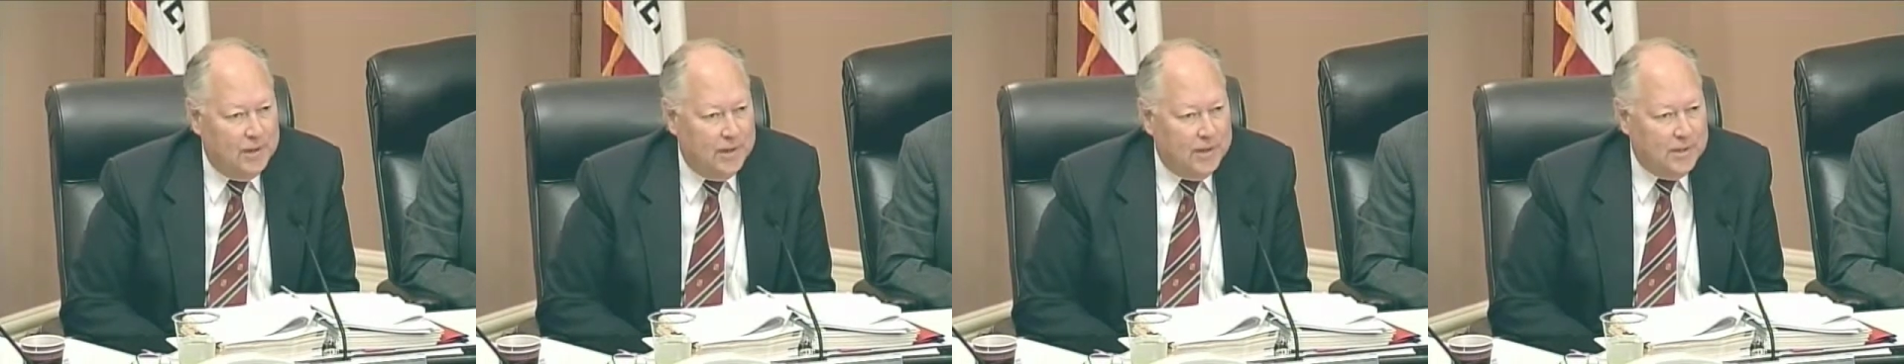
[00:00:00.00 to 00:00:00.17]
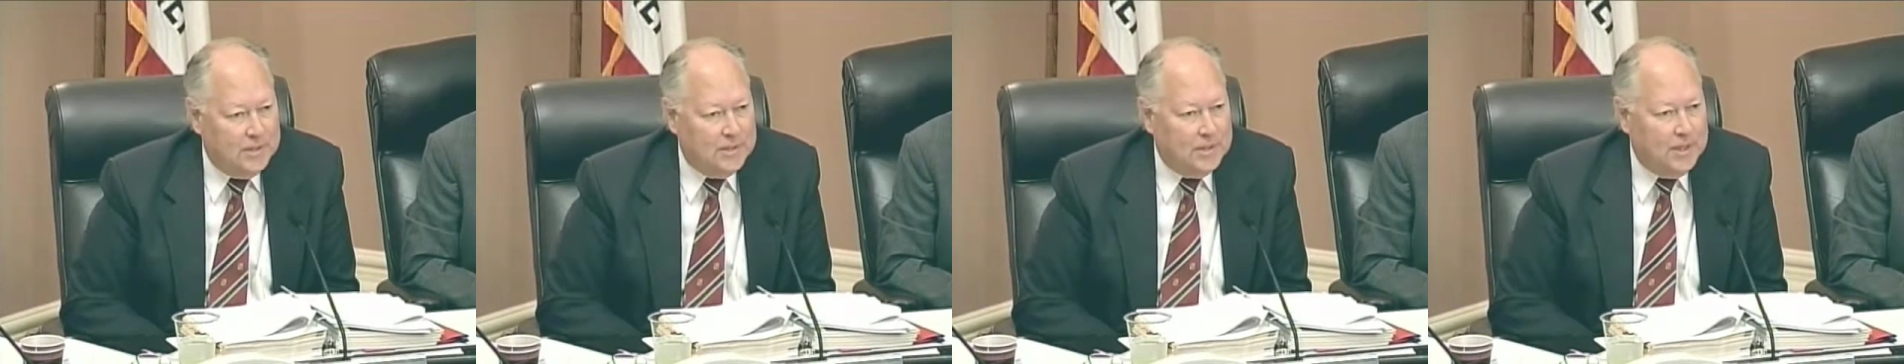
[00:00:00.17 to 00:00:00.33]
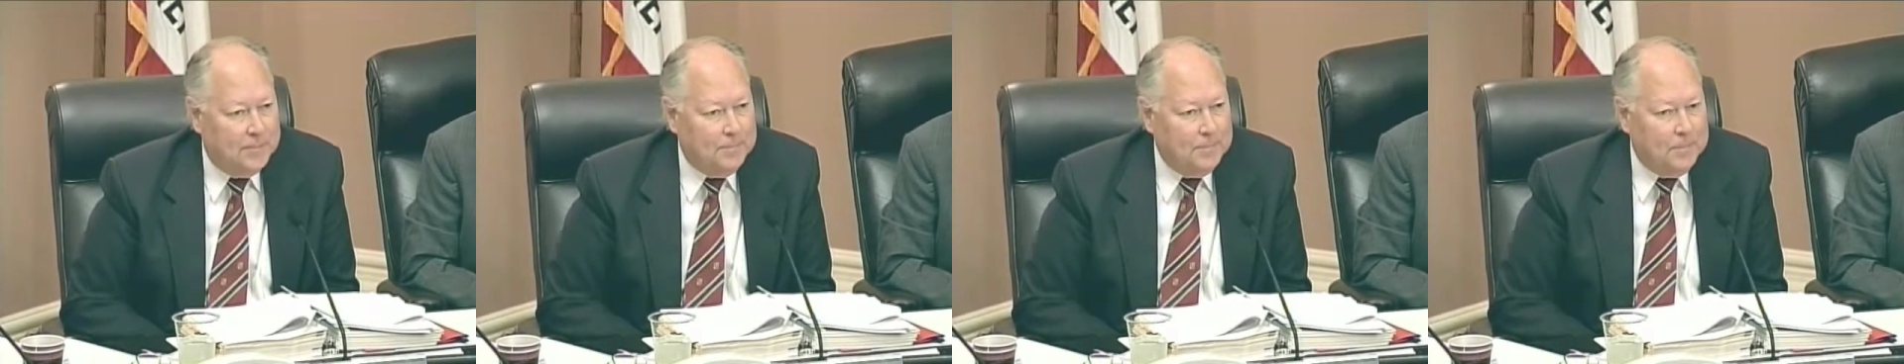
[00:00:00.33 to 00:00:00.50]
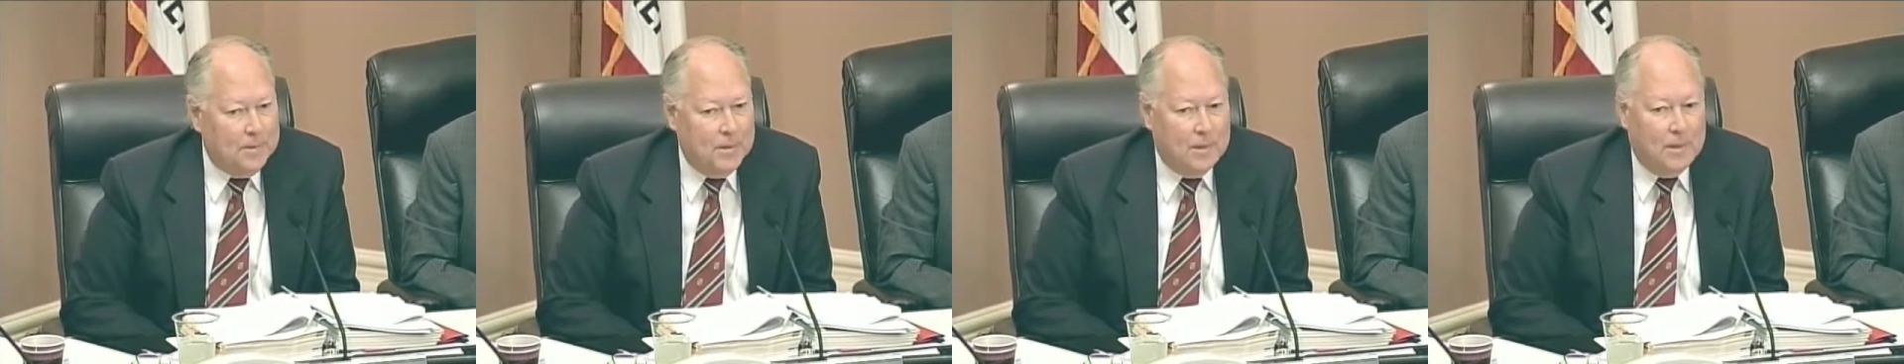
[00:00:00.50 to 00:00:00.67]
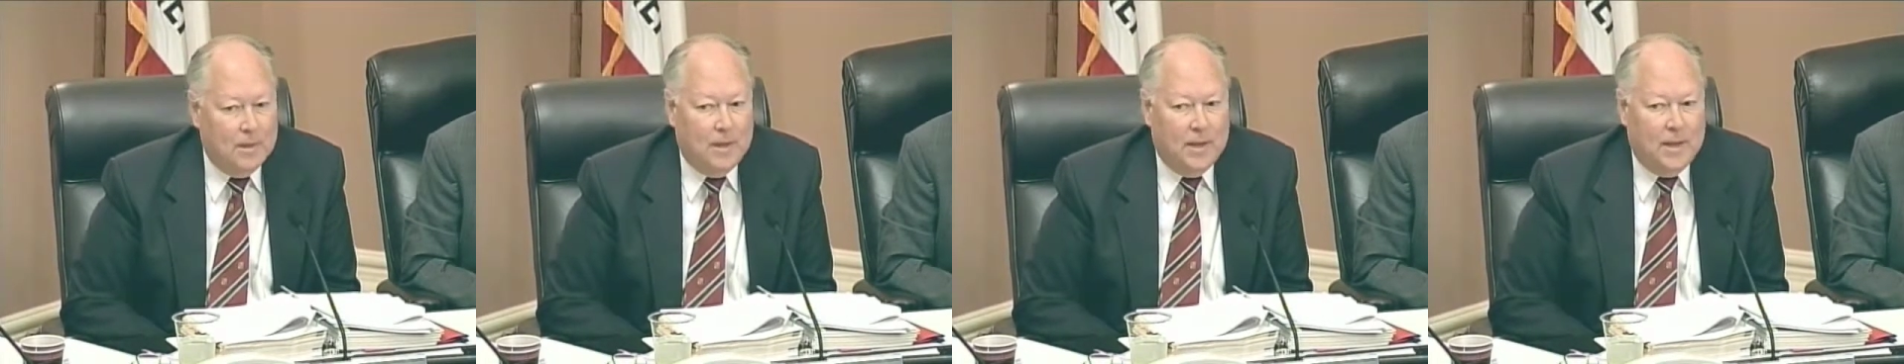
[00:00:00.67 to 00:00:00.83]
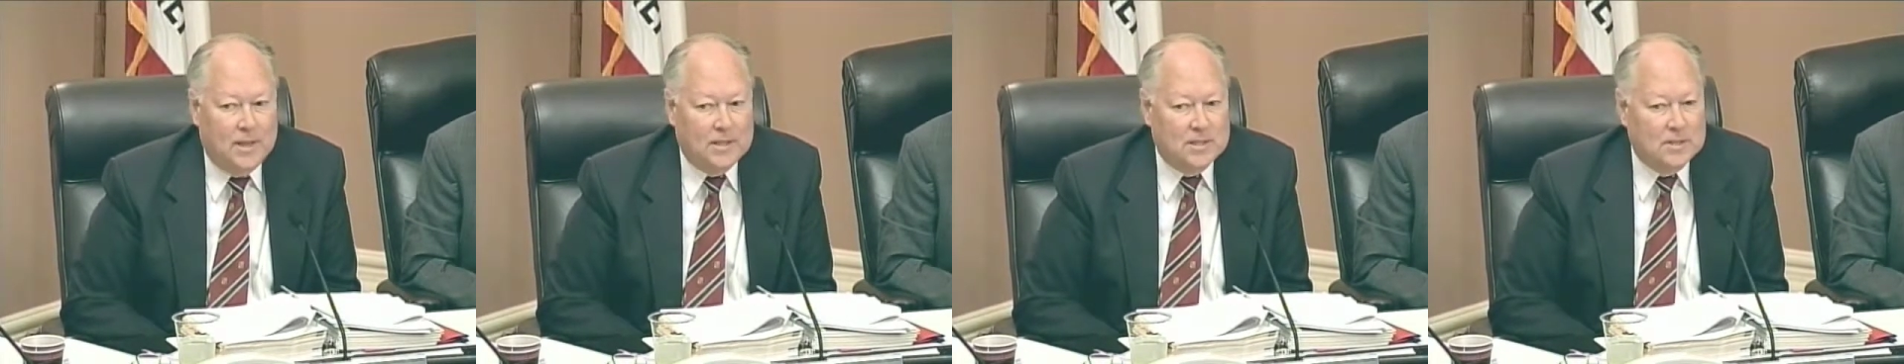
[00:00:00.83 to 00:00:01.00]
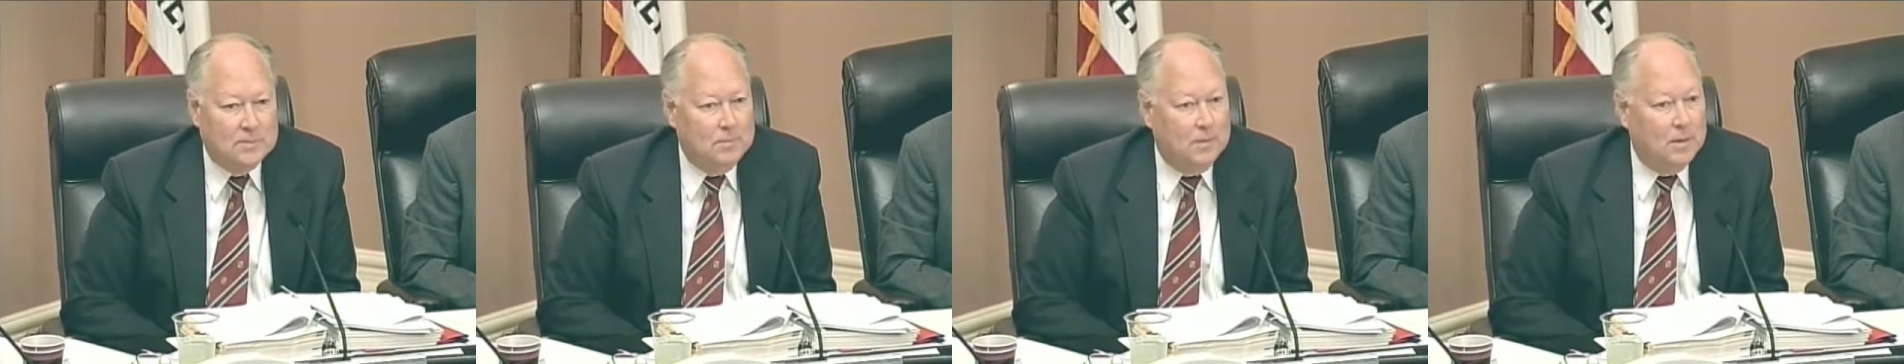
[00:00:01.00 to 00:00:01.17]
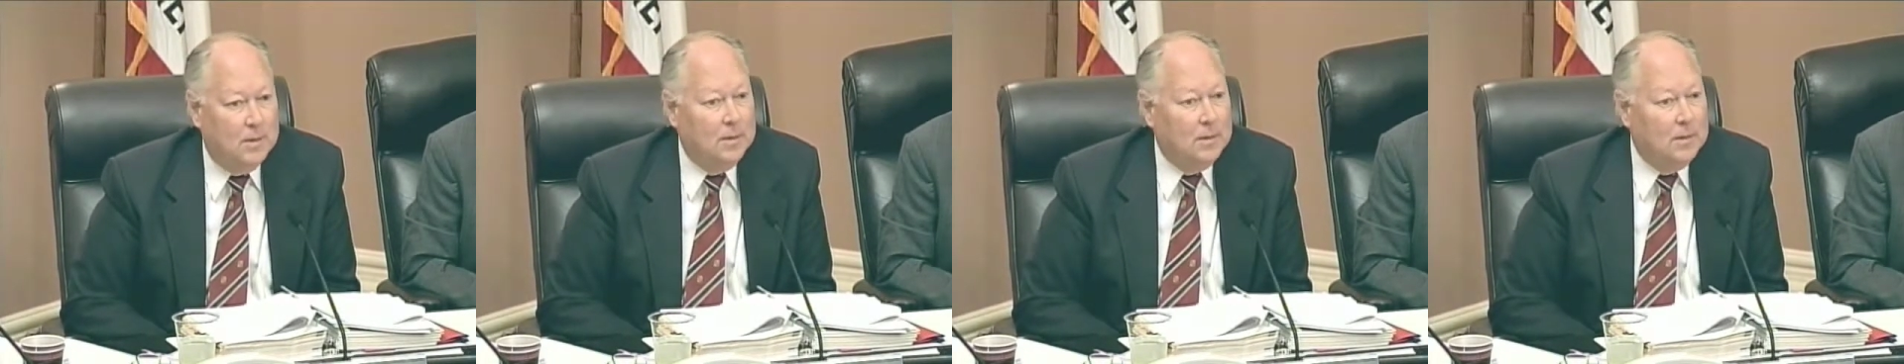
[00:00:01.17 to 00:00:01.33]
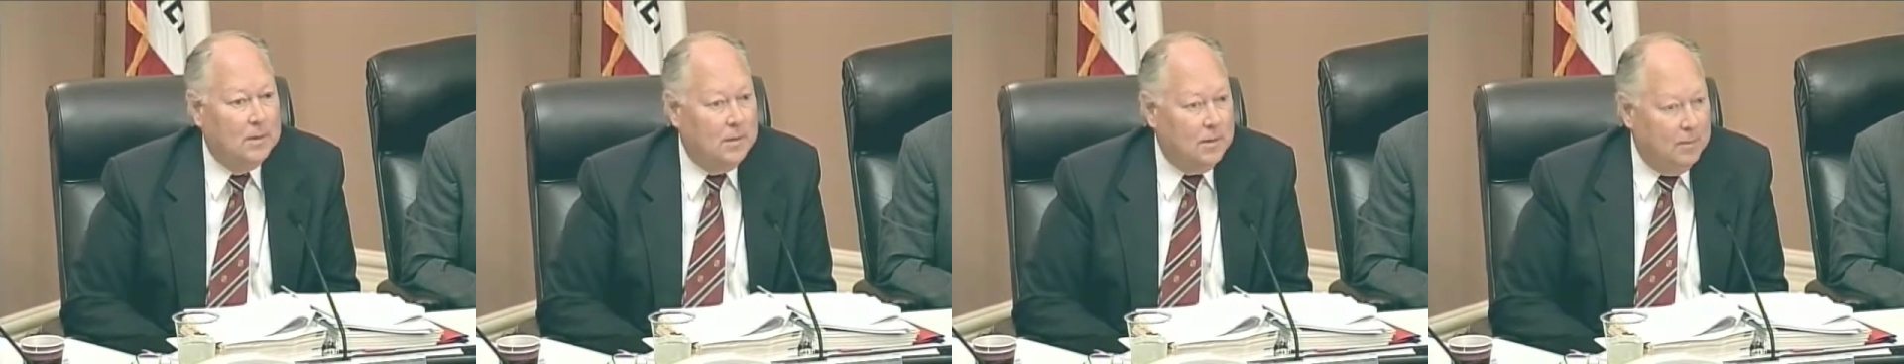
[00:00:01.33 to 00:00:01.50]
except in the last
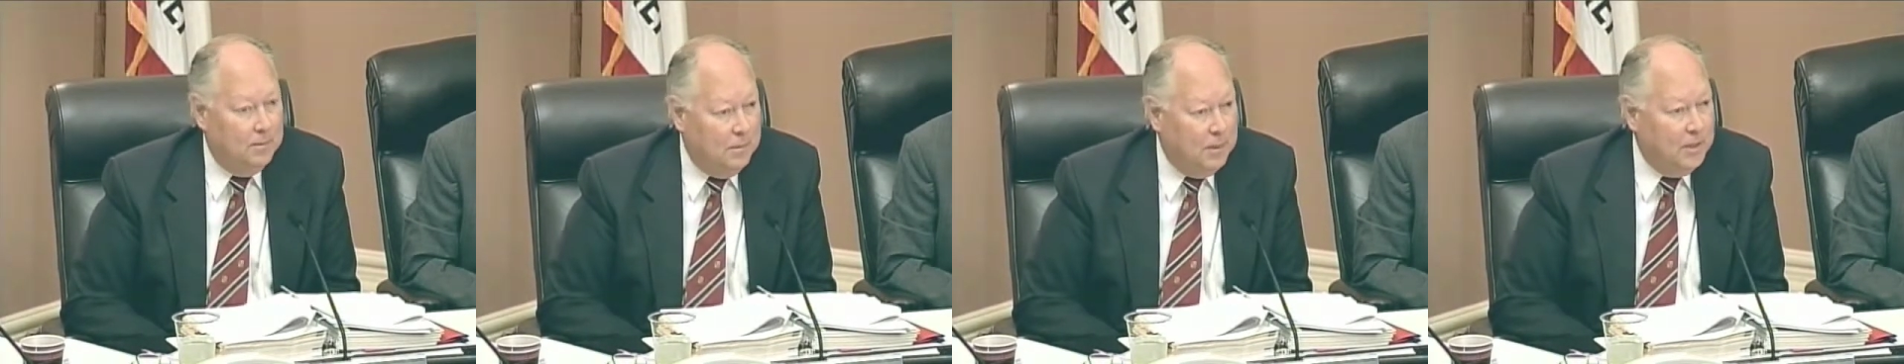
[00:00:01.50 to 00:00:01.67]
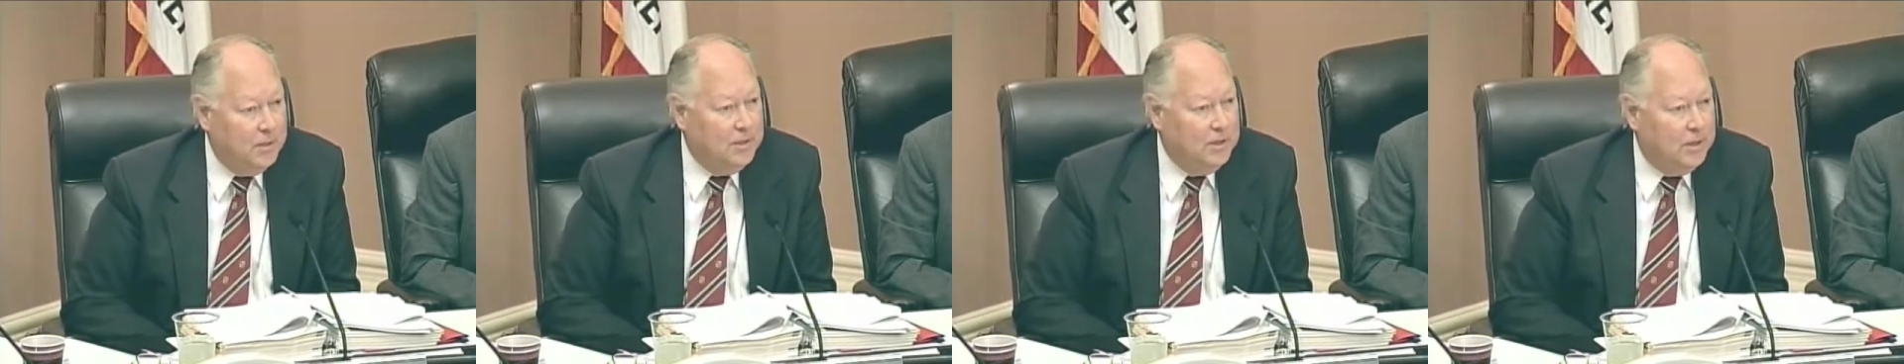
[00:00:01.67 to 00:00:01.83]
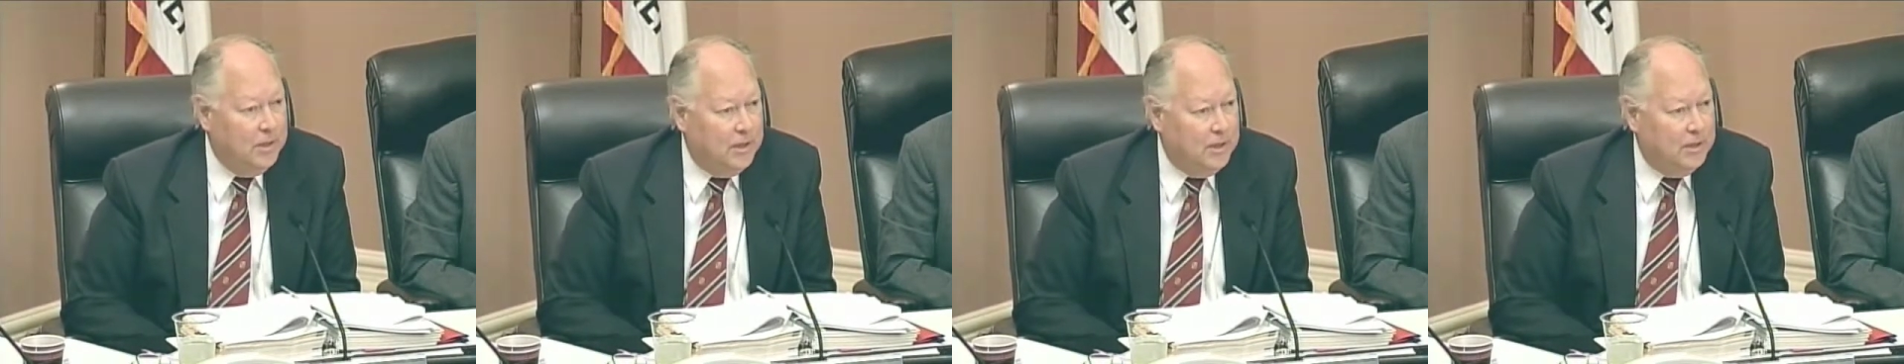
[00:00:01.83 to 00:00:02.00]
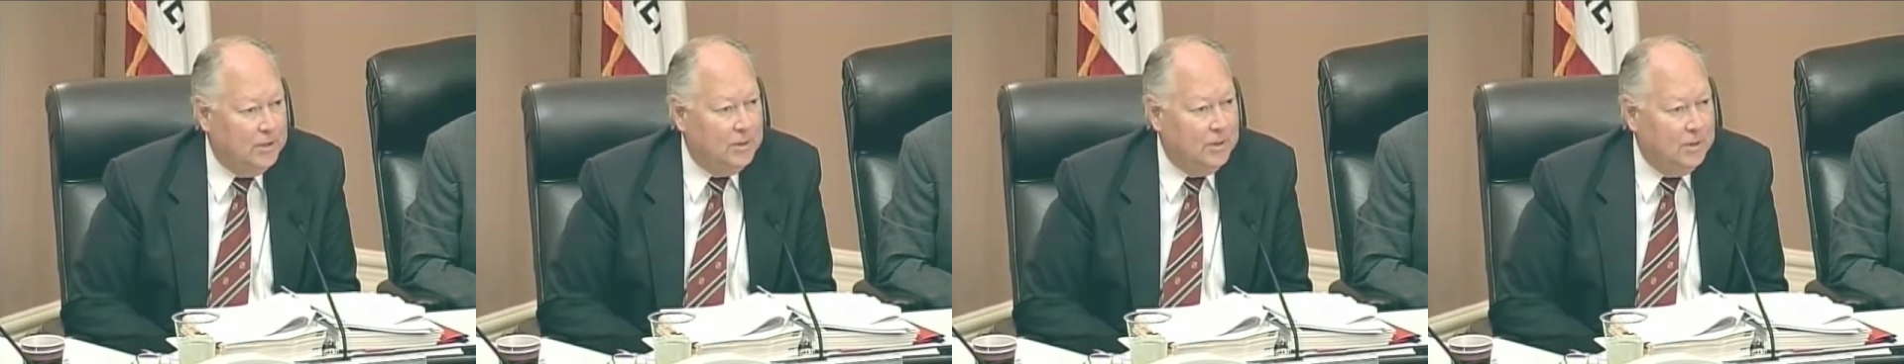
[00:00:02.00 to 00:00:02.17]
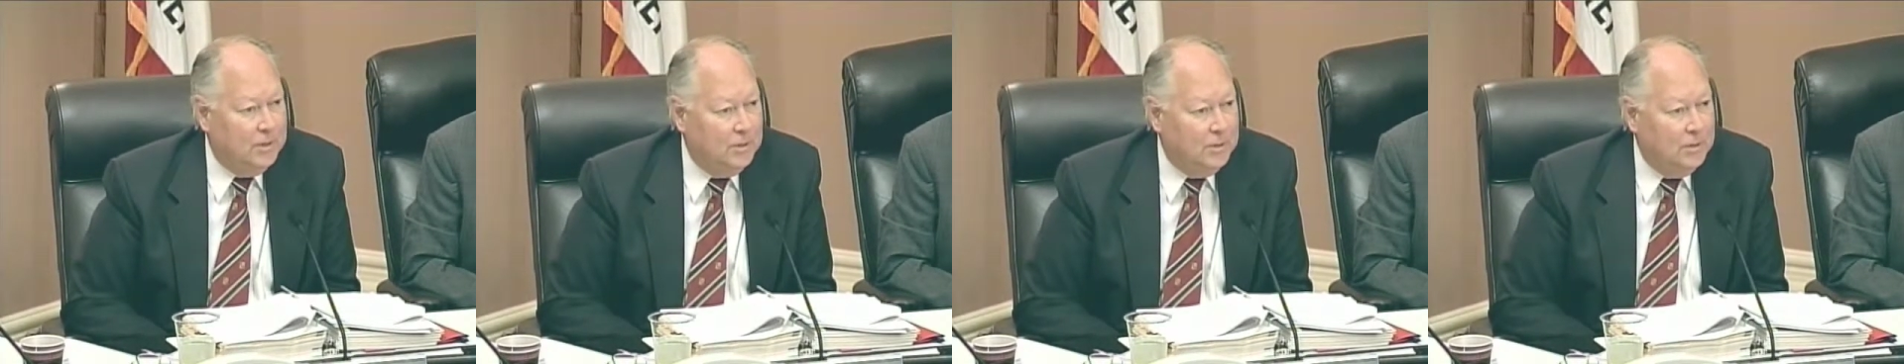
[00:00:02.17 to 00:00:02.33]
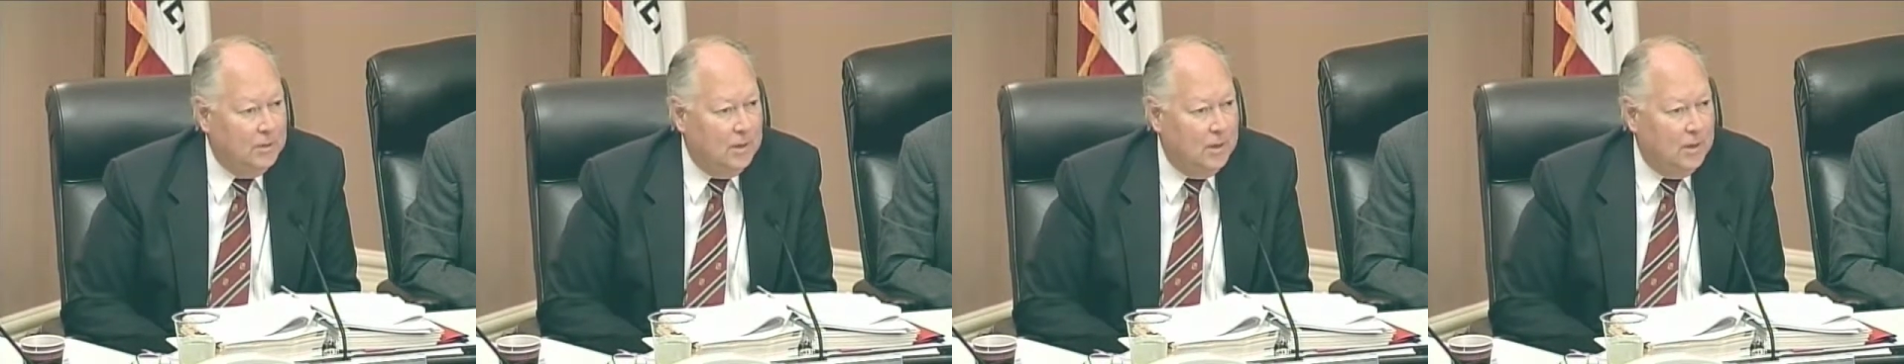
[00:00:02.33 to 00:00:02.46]
month, the budget issue